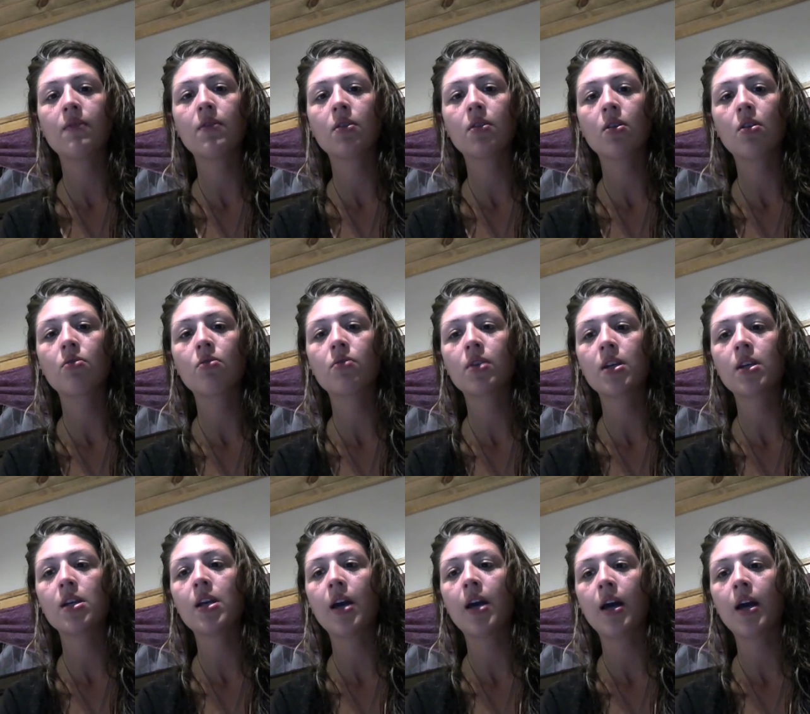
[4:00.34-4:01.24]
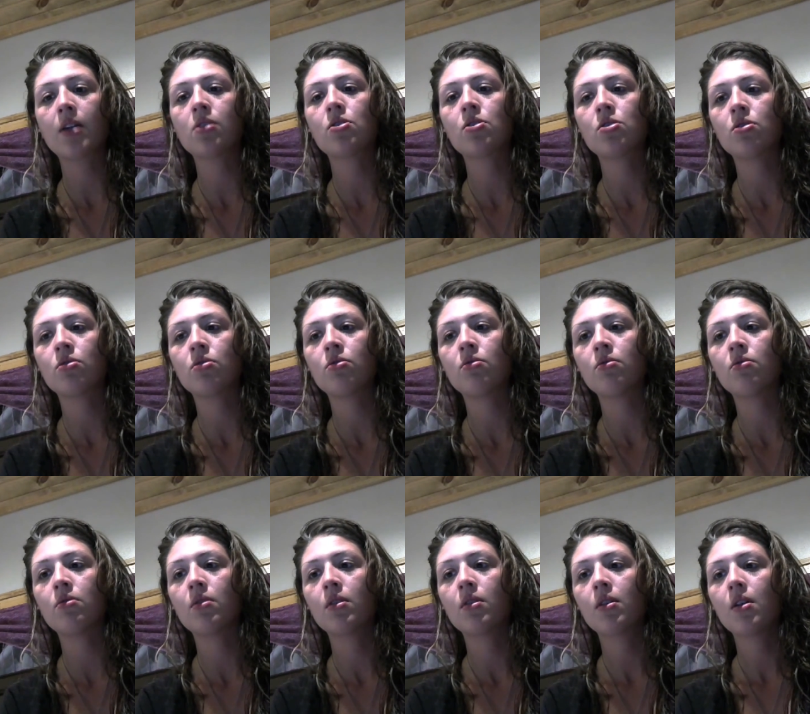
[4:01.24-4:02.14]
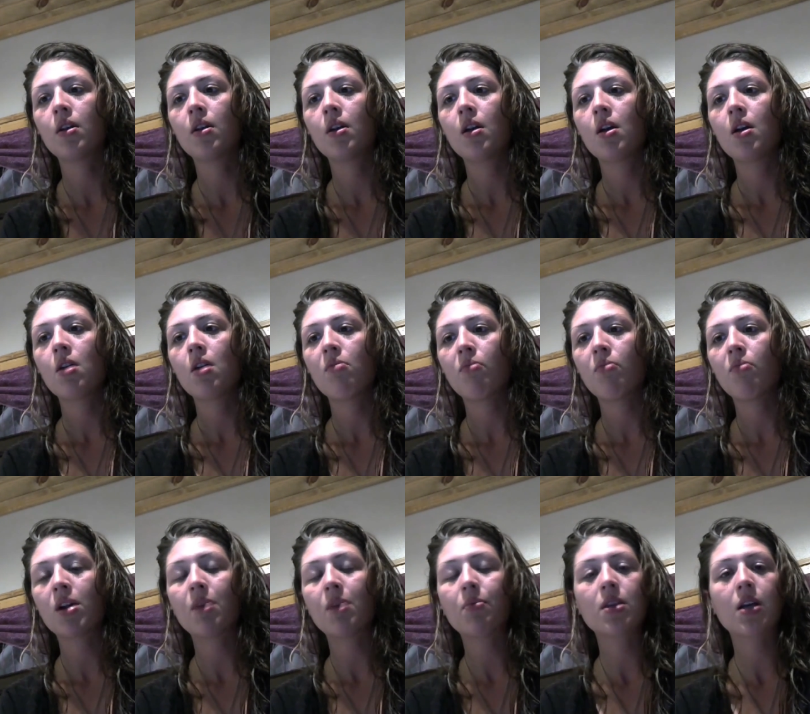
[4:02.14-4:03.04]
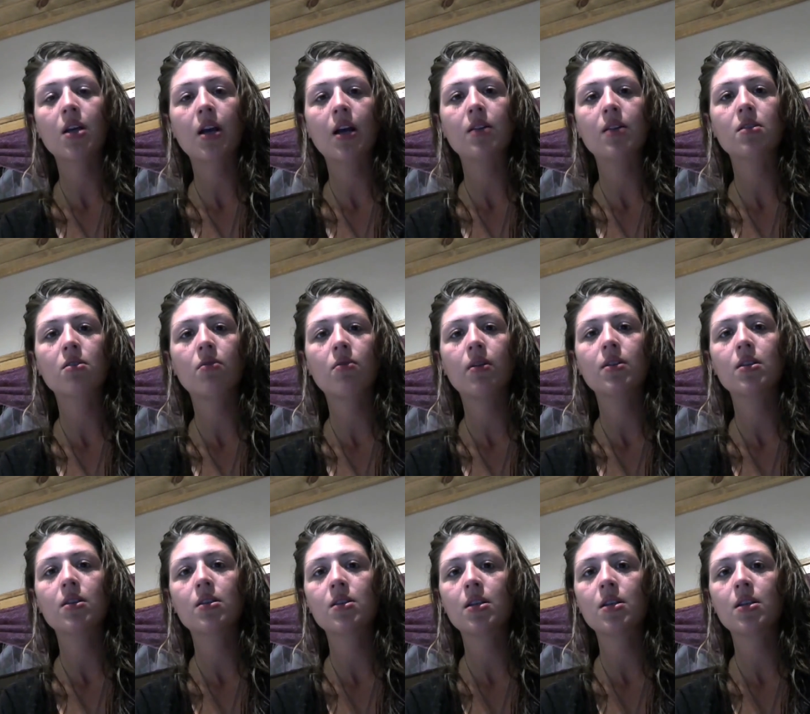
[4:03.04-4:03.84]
though he had to put up with the consequences.